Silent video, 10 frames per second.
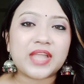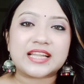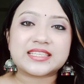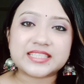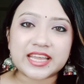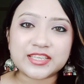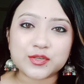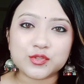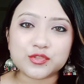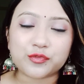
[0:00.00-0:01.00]
and stay
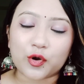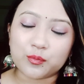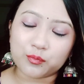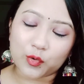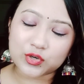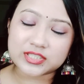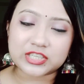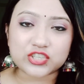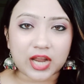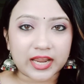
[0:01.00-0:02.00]
tuned for more
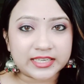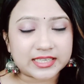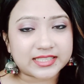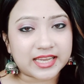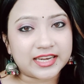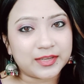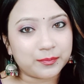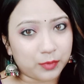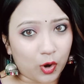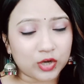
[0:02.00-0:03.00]
such
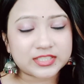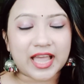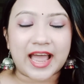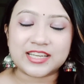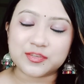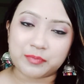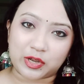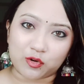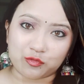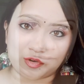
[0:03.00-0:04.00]
entertaining vlogs and
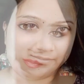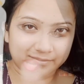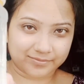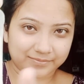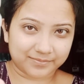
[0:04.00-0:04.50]
makeover vlogs.